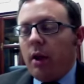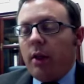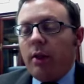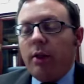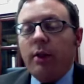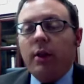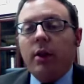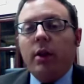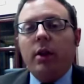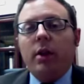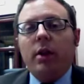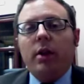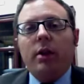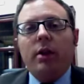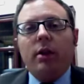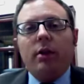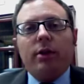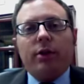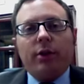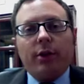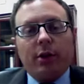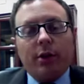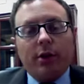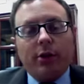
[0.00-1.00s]
The
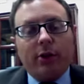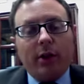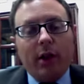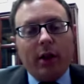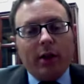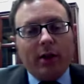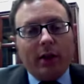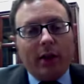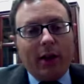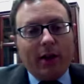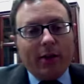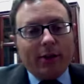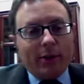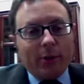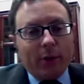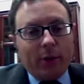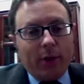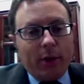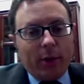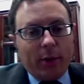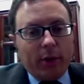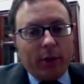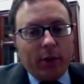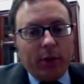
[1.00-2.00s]
third and last story
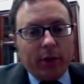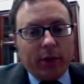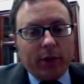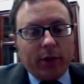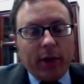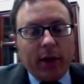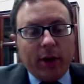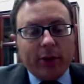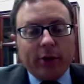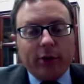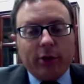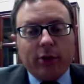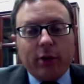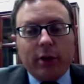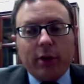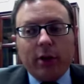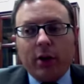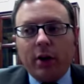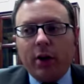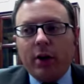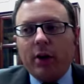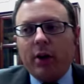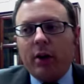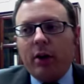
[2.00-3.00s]
that we're going to concentrate
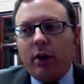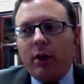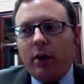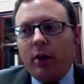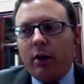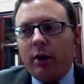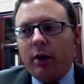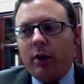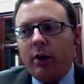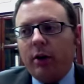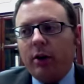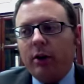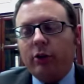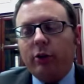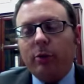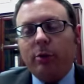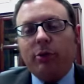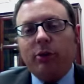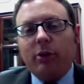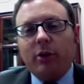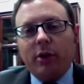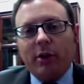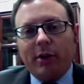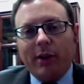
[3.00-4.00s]
on are
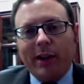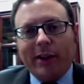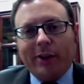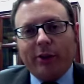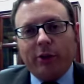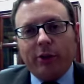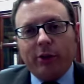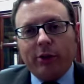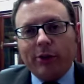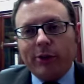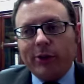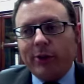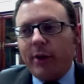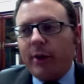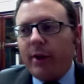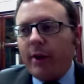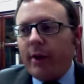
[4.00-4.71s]
Egyptian elections.